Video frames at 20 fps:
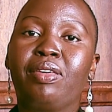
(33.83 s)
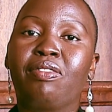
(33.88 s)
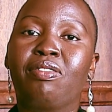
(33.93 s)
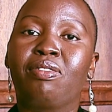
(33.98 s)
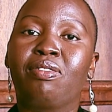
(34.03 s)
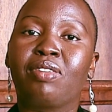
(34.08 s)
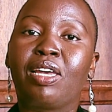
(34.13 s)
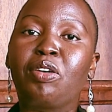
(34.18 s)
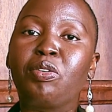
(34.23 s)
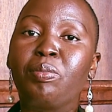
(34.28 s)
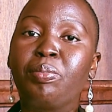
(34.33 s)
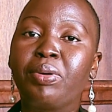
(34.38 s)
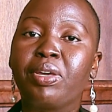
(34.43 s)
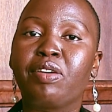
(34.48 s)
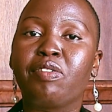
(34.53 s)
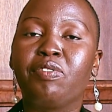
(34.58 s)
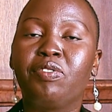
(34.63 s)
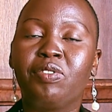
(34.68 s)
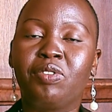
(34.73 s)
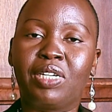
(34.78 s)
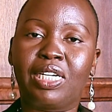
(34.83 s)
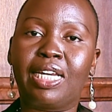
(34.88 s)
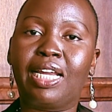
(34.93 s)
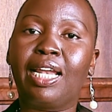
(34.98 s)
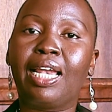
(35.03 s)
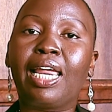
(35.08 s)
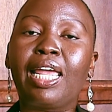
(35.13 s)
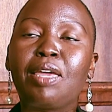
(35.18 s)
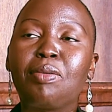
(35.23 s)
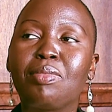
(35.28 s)
ZANU-PF
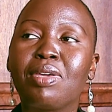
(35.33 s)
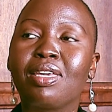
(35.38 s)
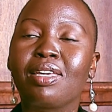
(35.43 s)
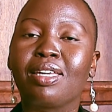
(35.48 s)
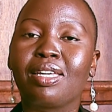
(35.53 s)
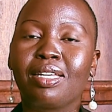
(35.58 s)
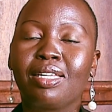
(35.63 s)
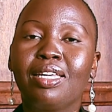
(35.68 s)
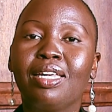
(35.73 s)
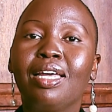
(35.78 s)
reclaiming